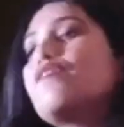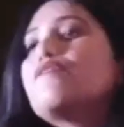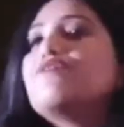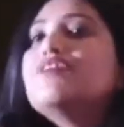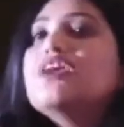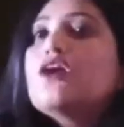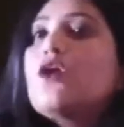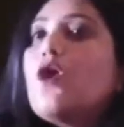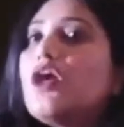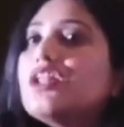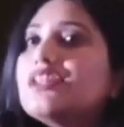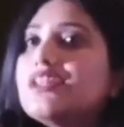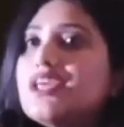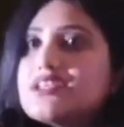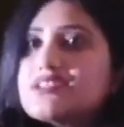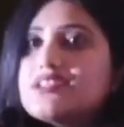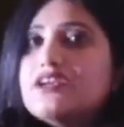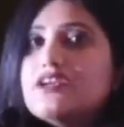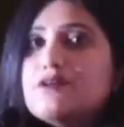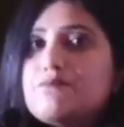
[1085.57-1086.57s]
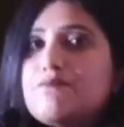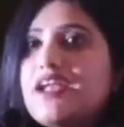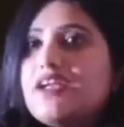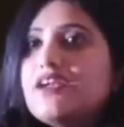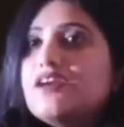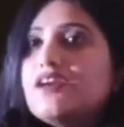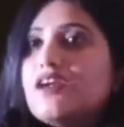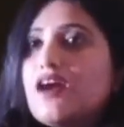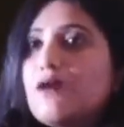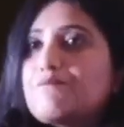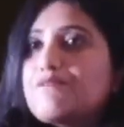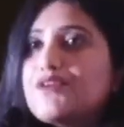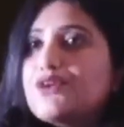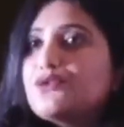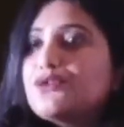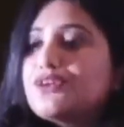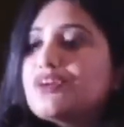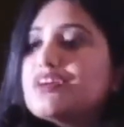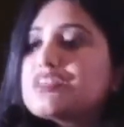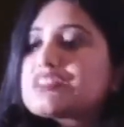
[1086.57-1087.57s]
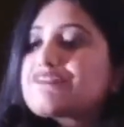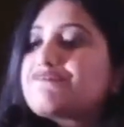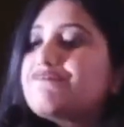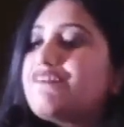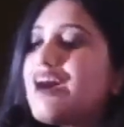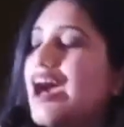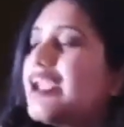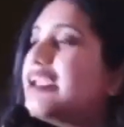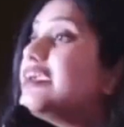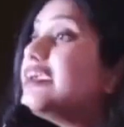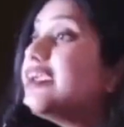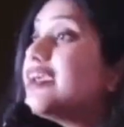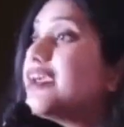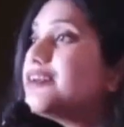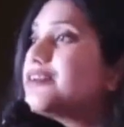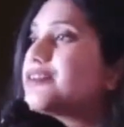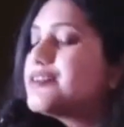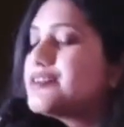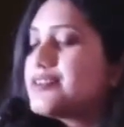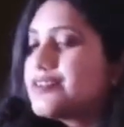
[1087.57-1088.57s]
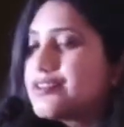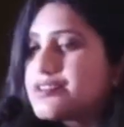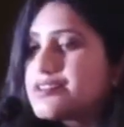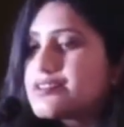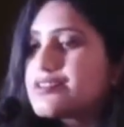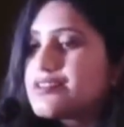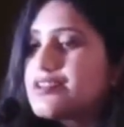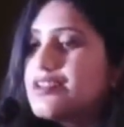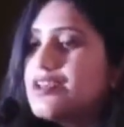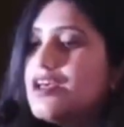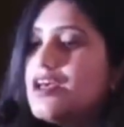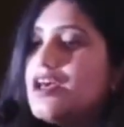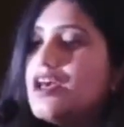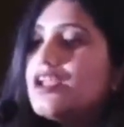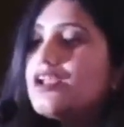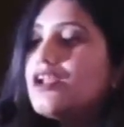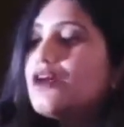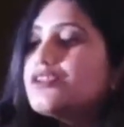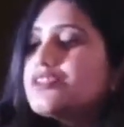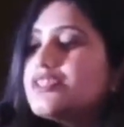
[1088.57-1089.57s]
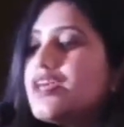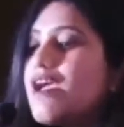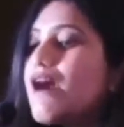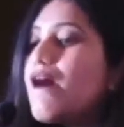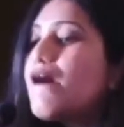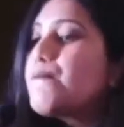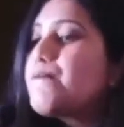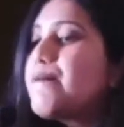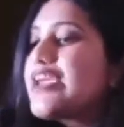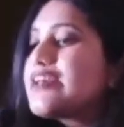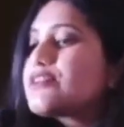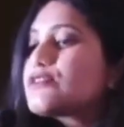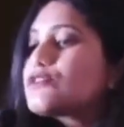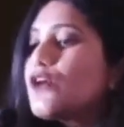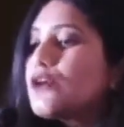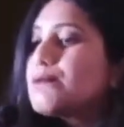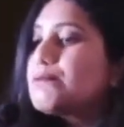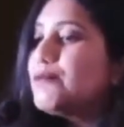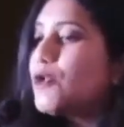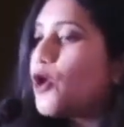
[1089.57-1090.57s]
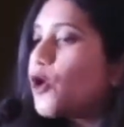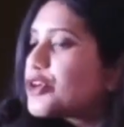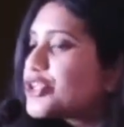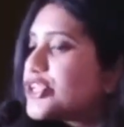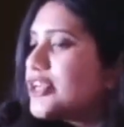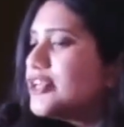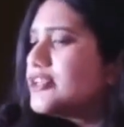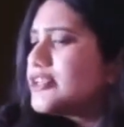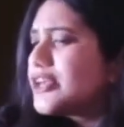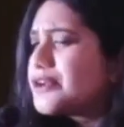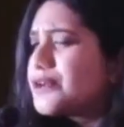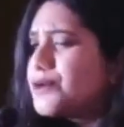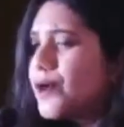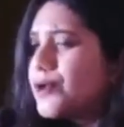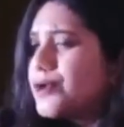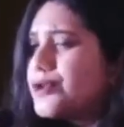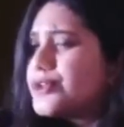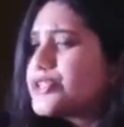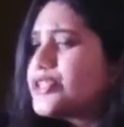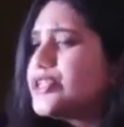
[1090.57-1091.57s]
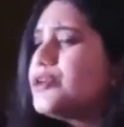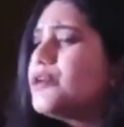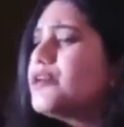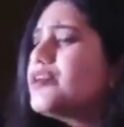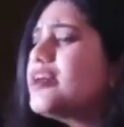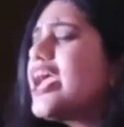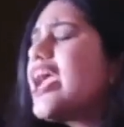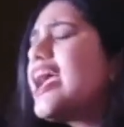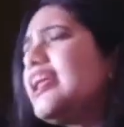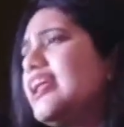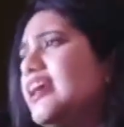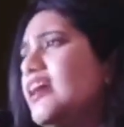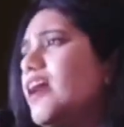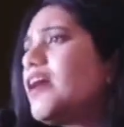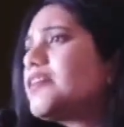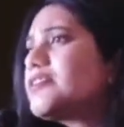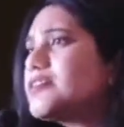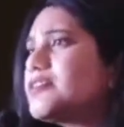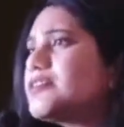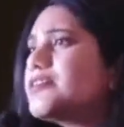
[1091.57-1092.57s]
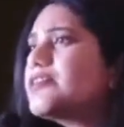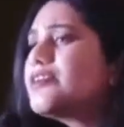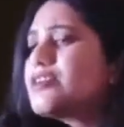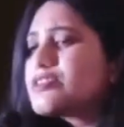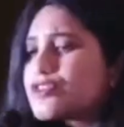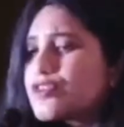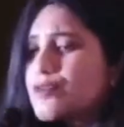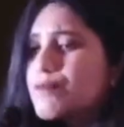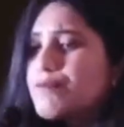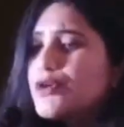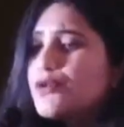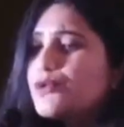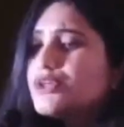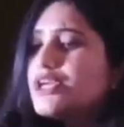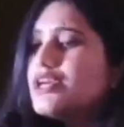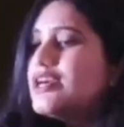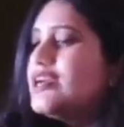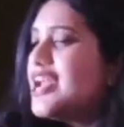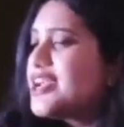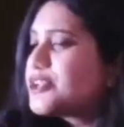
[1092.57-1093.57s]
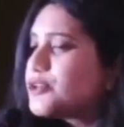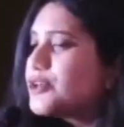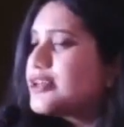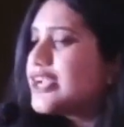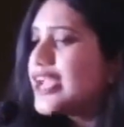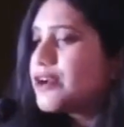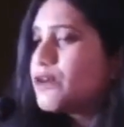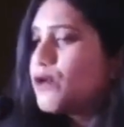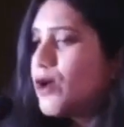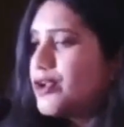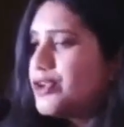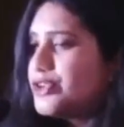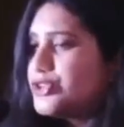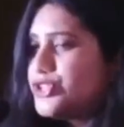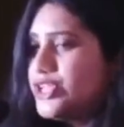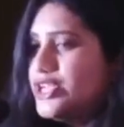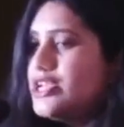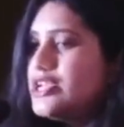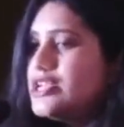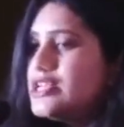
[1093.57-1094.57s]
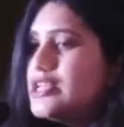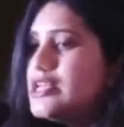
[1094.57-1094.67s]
We call these independent computers validators. Now, they are based on blockchain technology or any other distributed ledger technology.